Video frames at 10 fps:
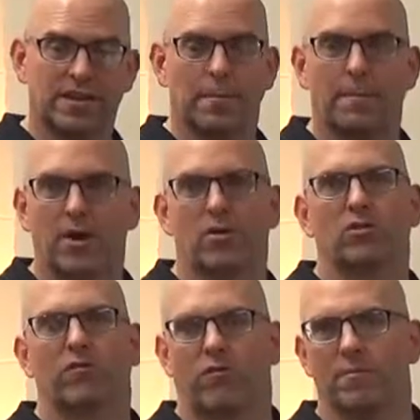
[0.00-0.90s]
the
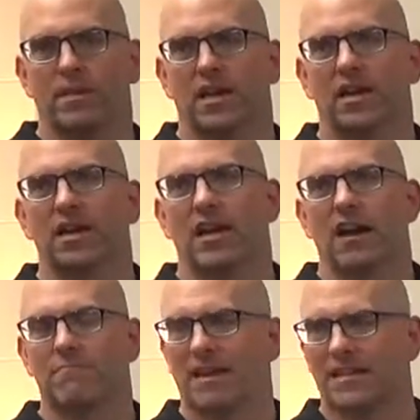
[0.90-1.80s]
empirical formula
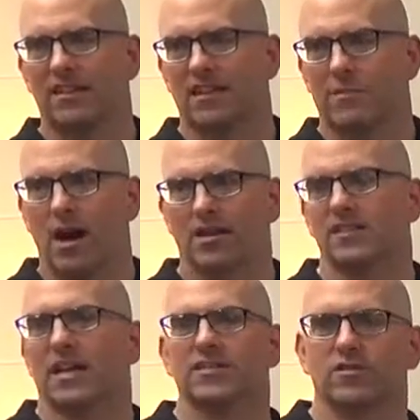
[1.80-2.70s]
of magnesium
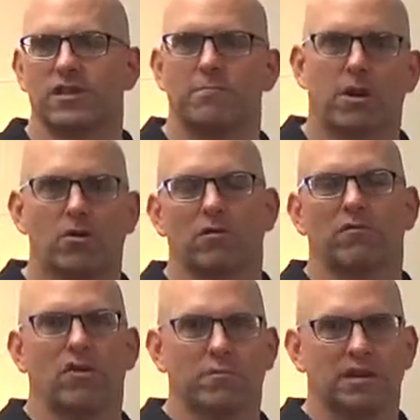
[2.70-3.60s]
oxide. So the empirical
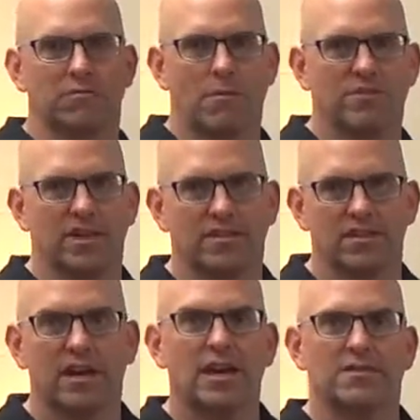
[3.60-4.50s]
formula represents
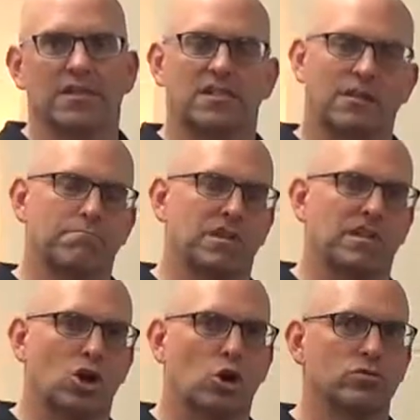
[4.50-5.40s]
the simplest
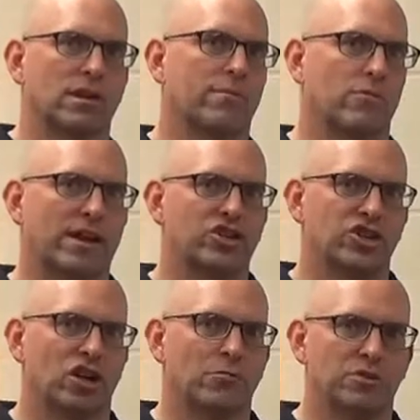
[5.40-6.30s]
whole number
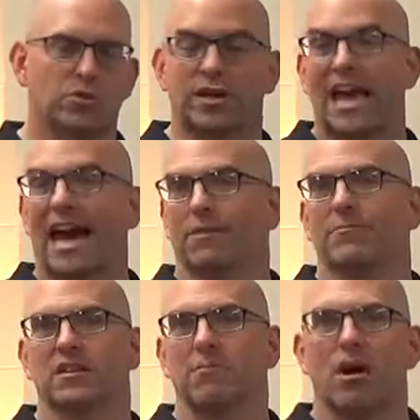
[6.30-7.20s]
ratio between atoms
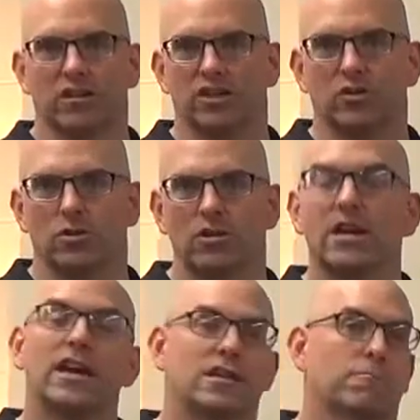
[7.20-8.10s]
in a molecule.
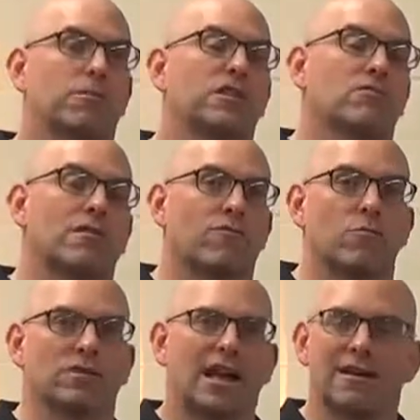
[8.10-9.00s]
It's a pretty
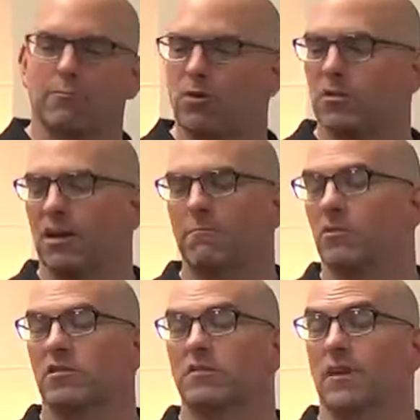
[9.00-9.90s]
straightforward lab. Most, time,
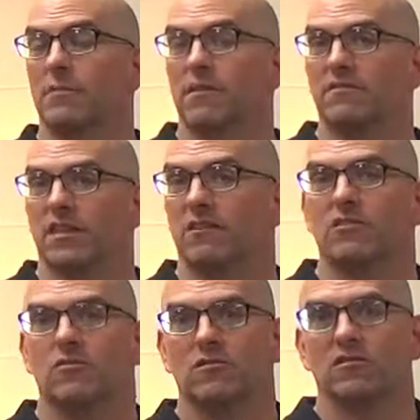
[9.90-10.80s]
most times I've seen
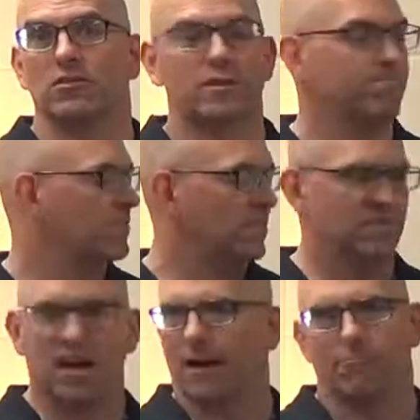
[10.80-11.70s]
students do it, it's
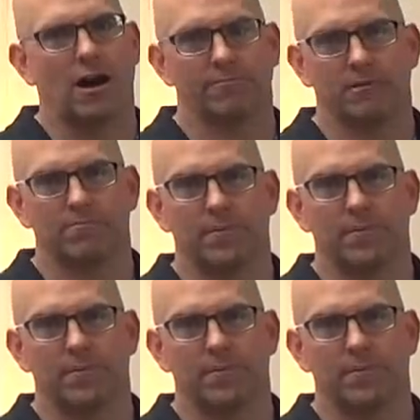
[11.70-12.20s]
not a problem.